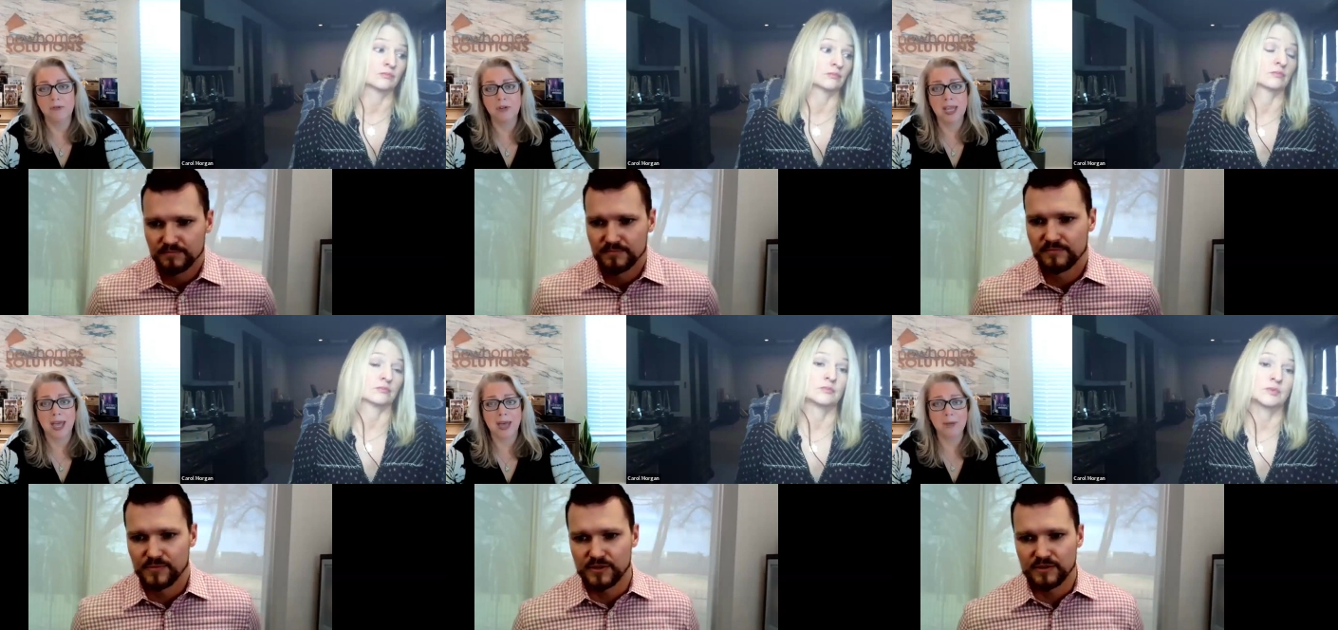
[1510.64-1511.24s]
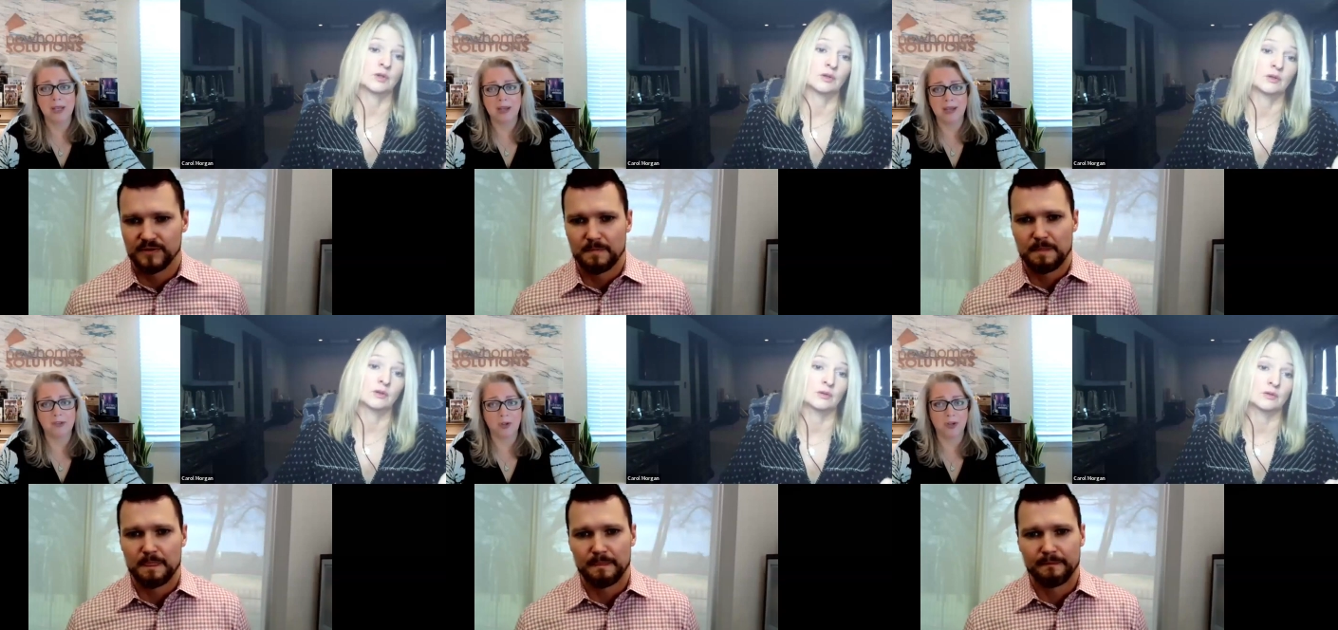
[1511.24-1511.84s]
Speaker 1: And you have to
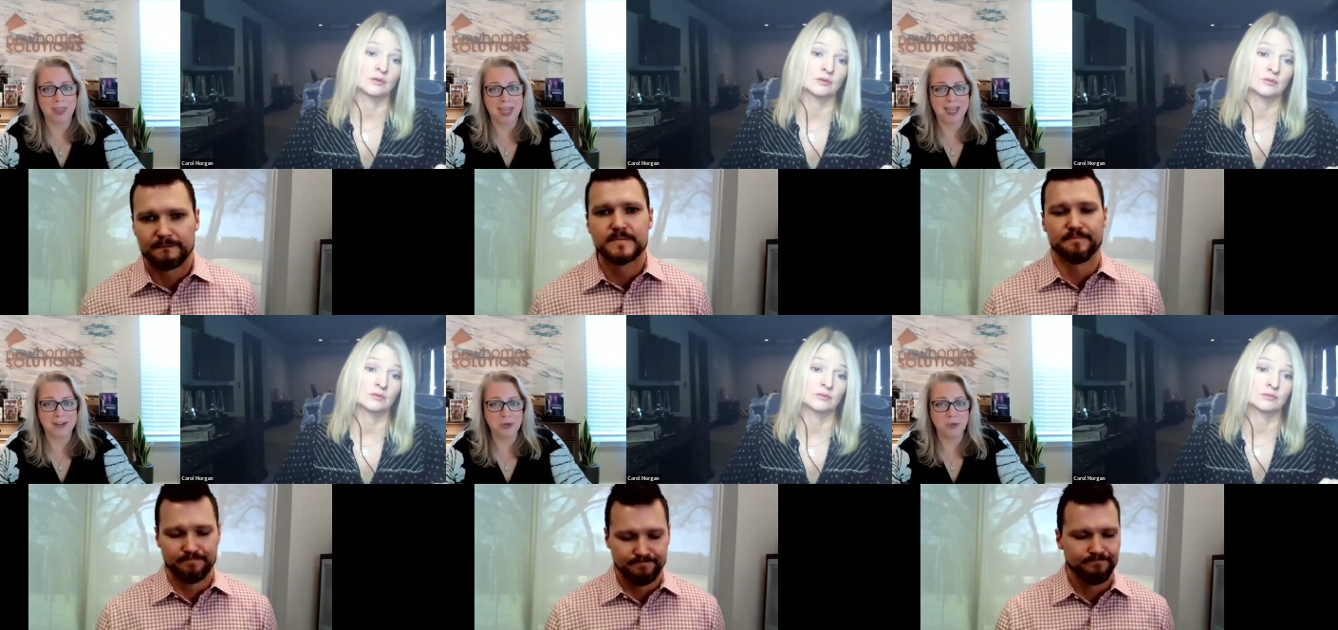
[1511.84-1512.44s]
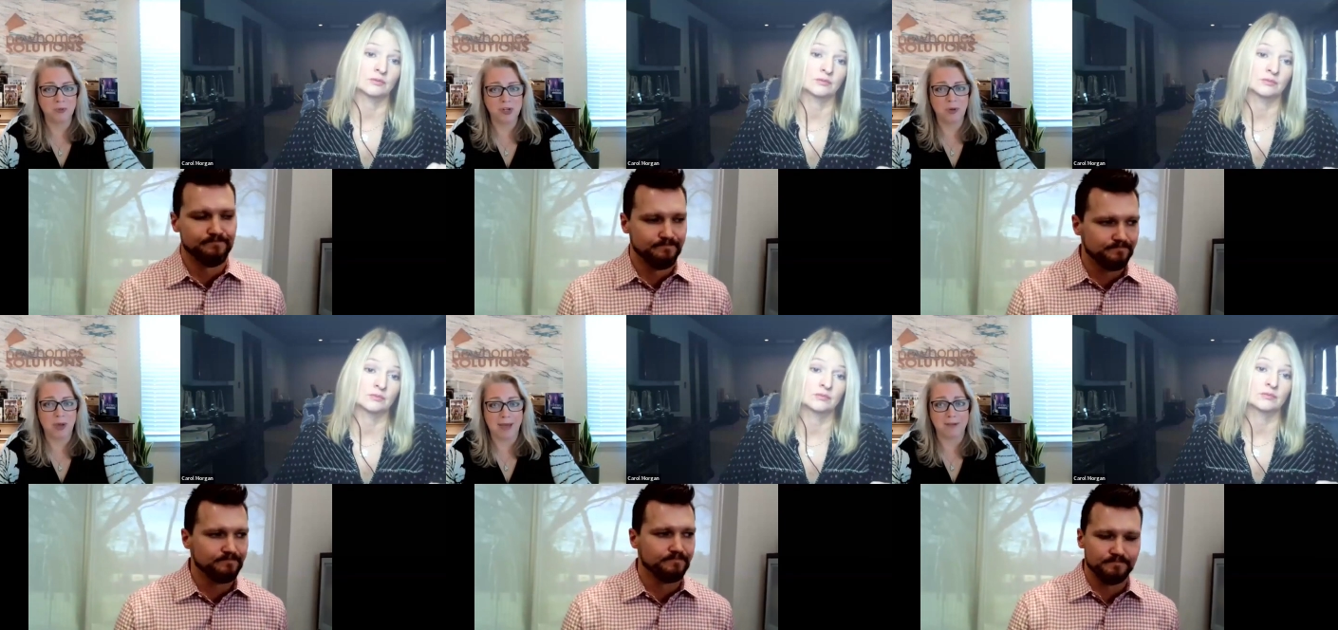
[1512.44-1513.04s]
capitalize on that
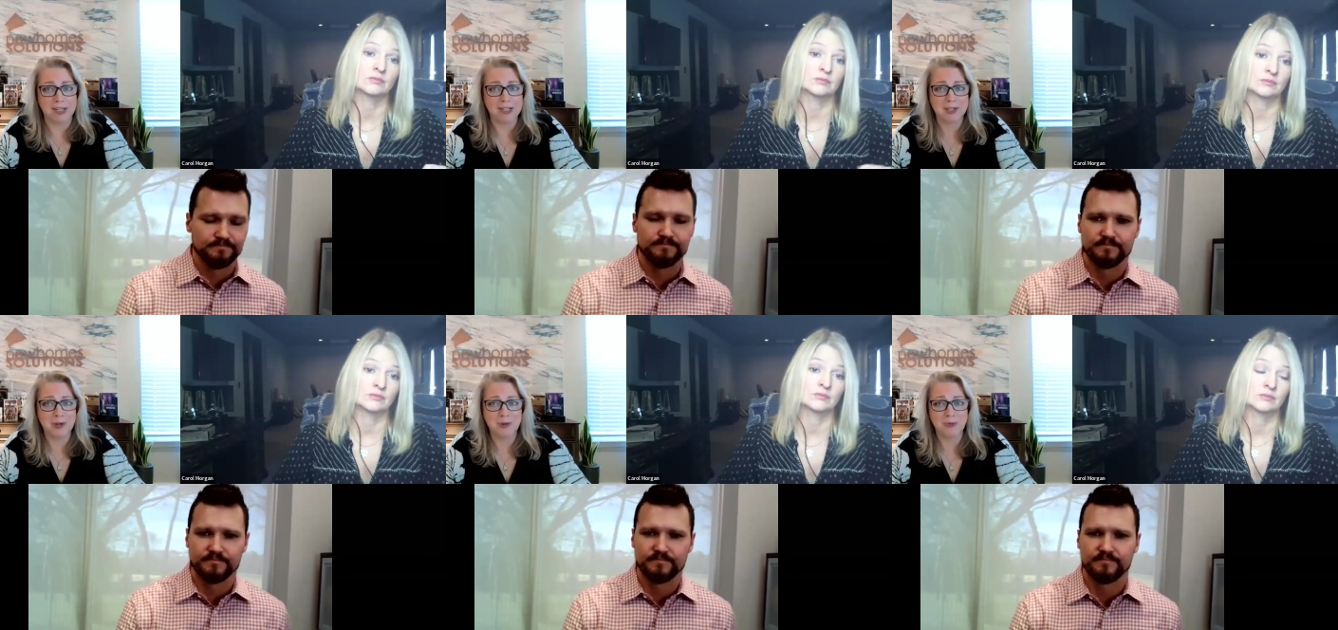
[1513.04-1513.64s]
too when you have it.